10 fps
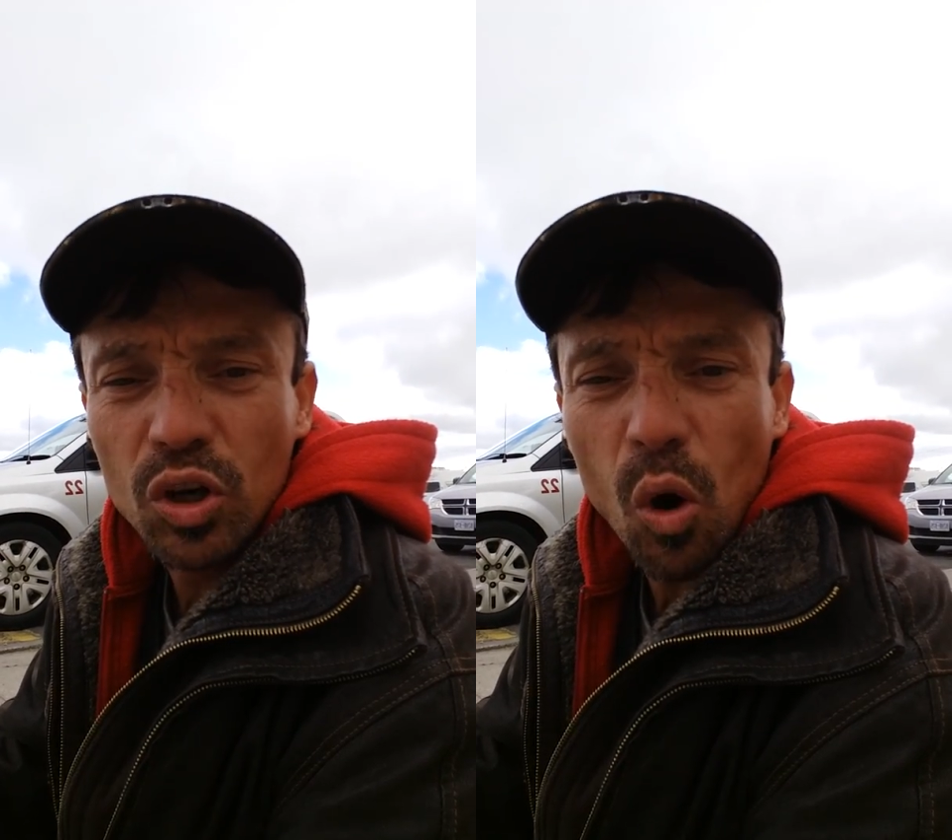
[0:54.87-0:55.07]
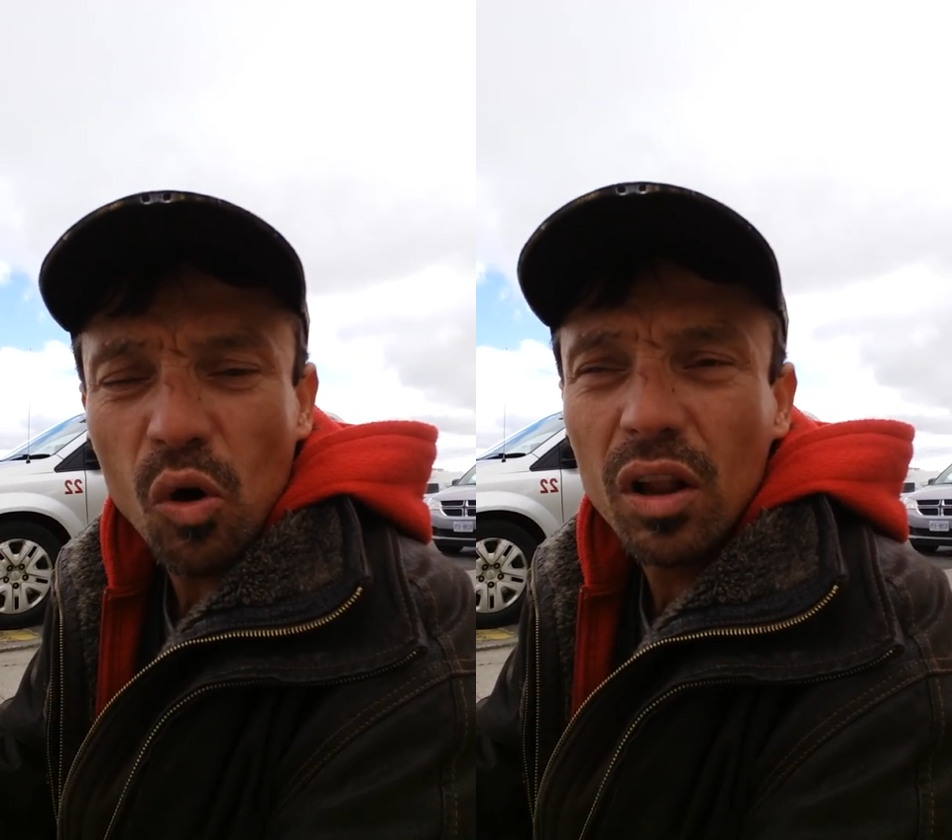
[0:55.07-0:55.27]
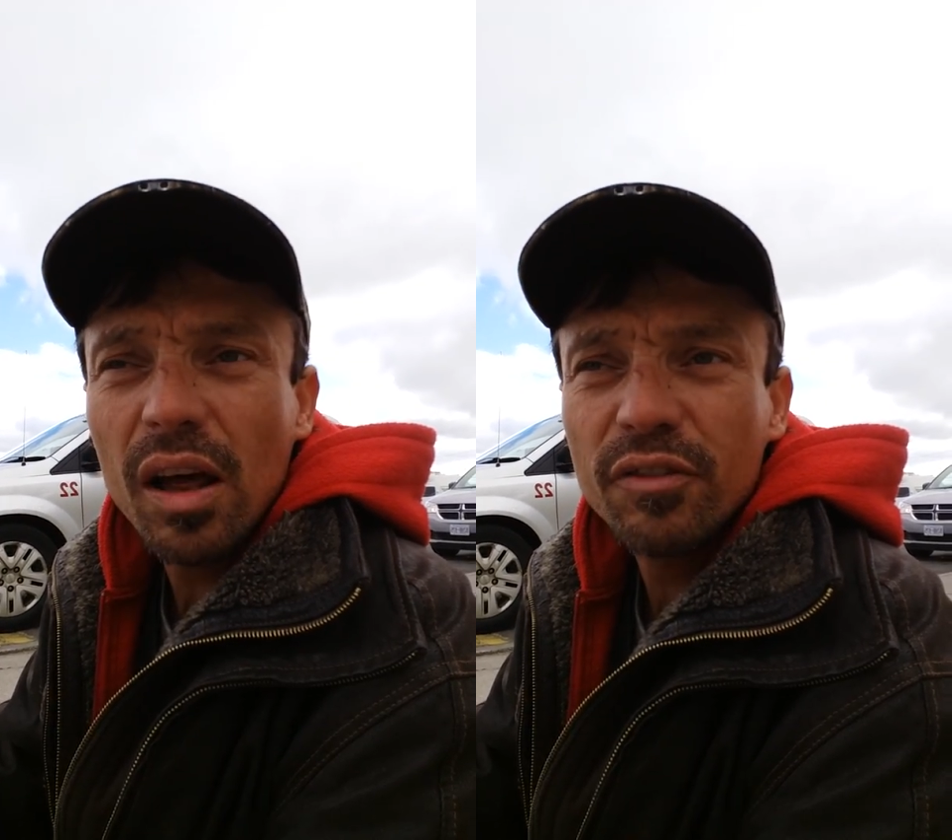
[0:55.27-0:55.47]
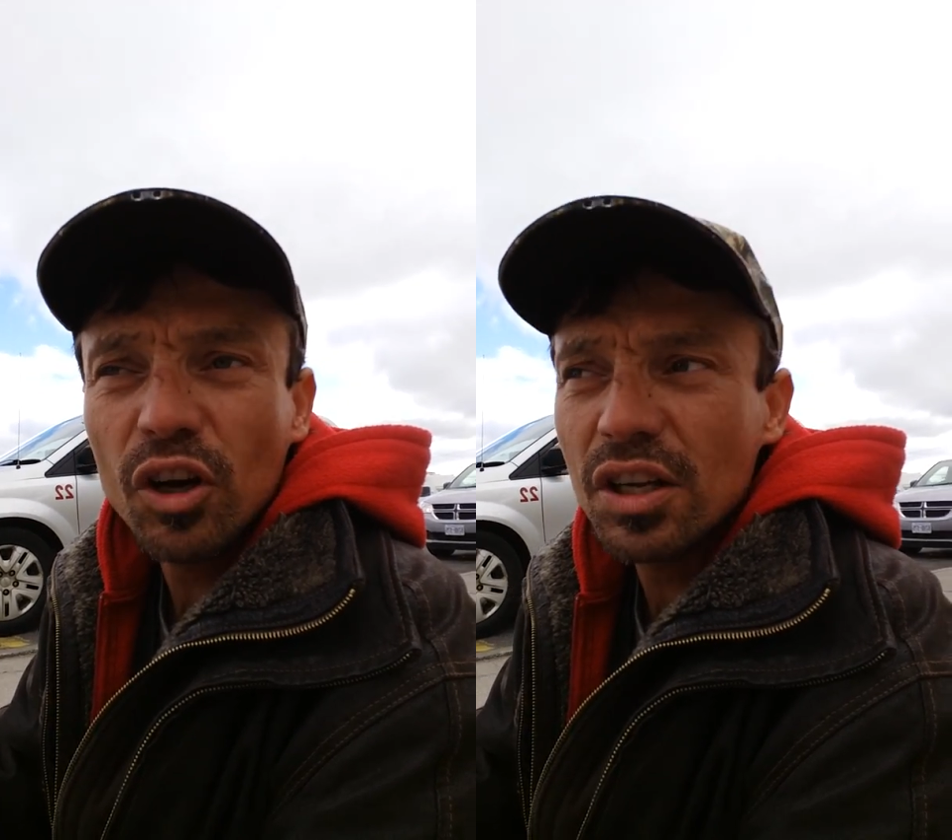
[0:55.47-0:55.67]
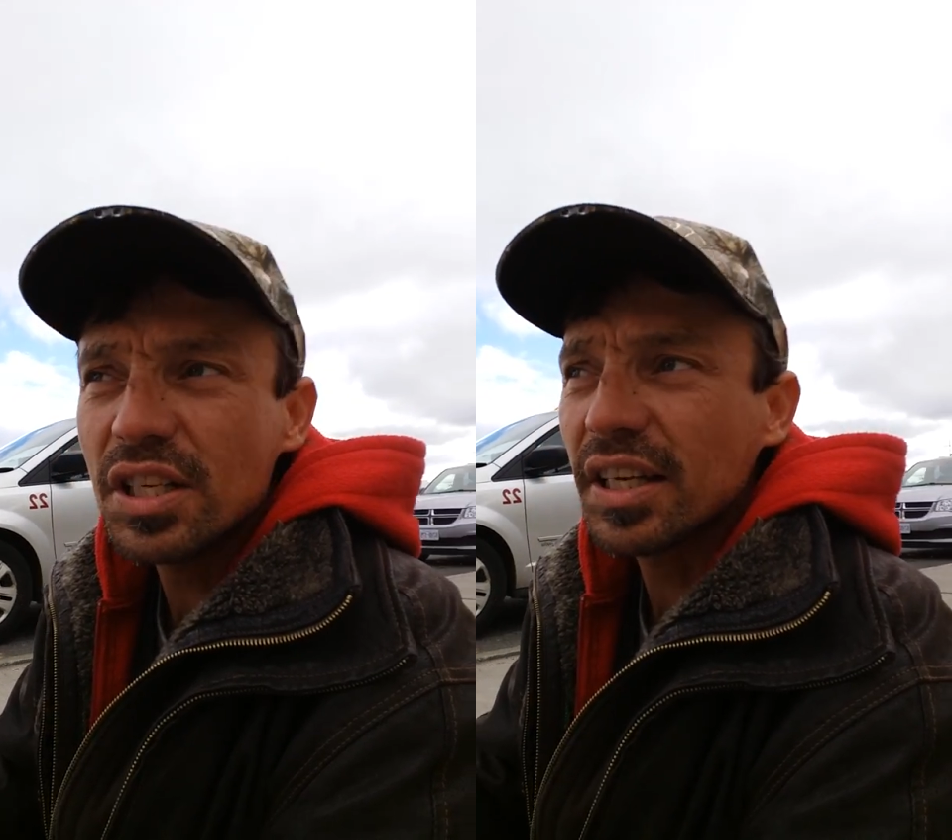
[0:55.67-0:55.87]
goal of
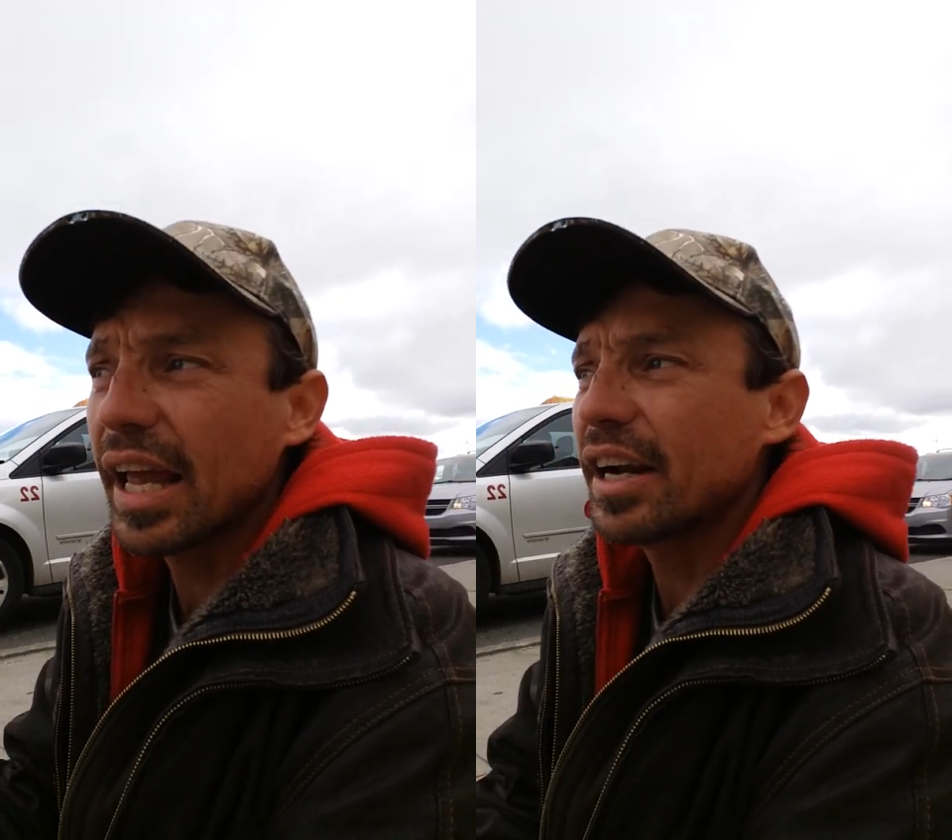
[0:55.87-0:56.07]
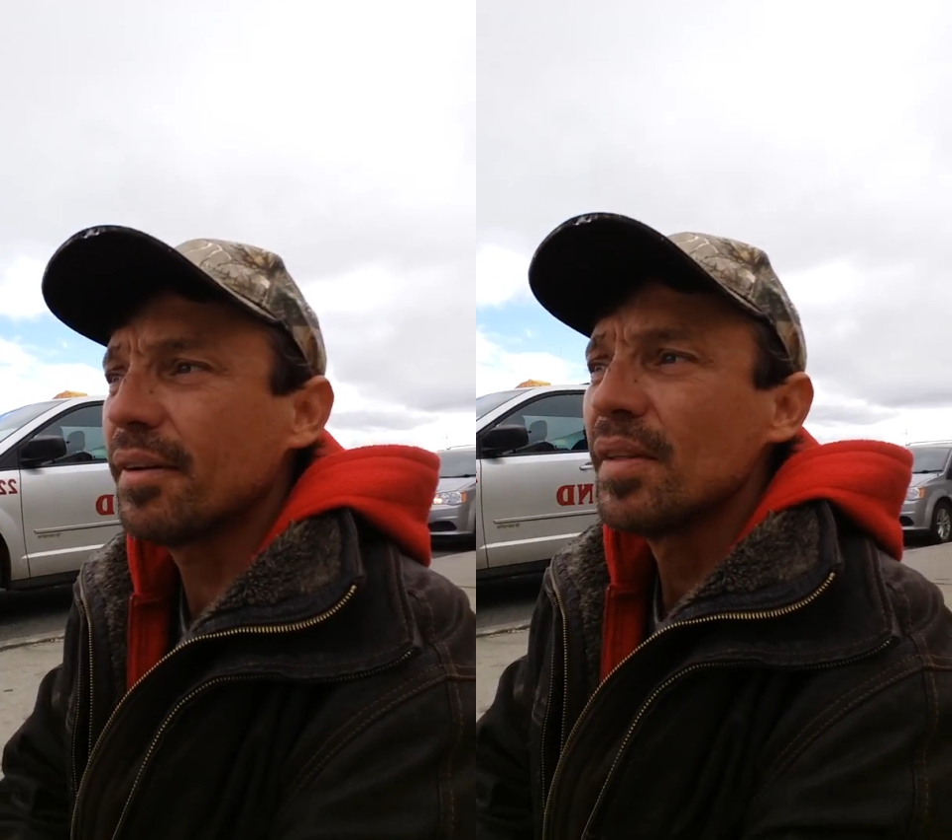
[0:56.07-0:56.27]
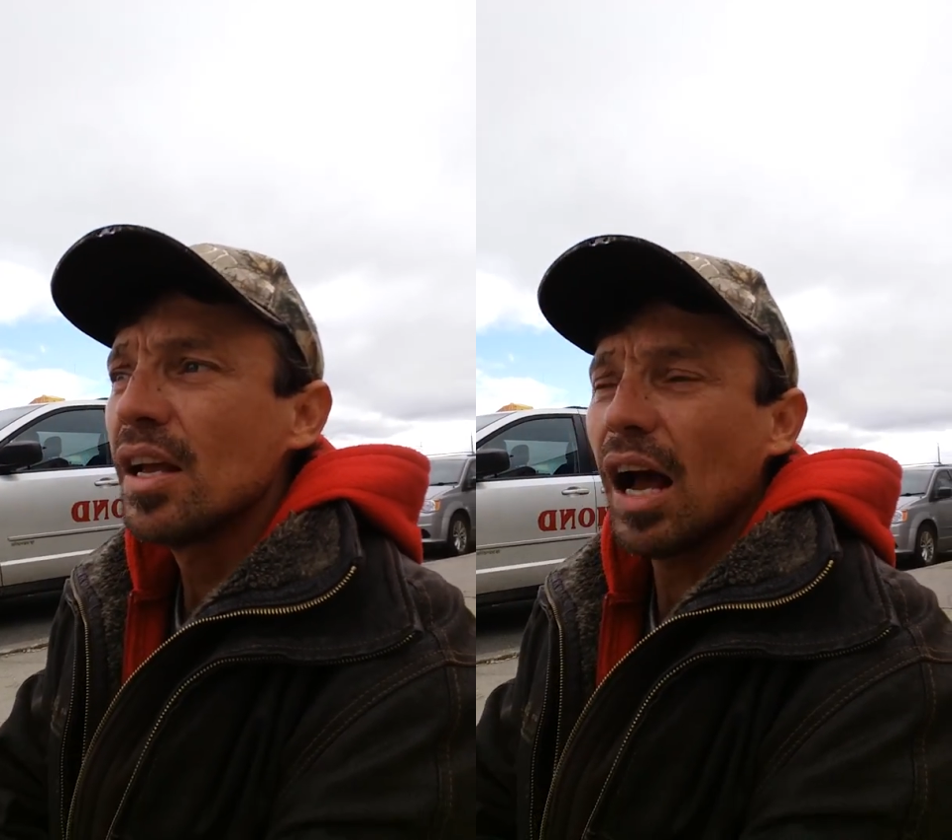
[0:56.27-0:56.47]
crossing Canada.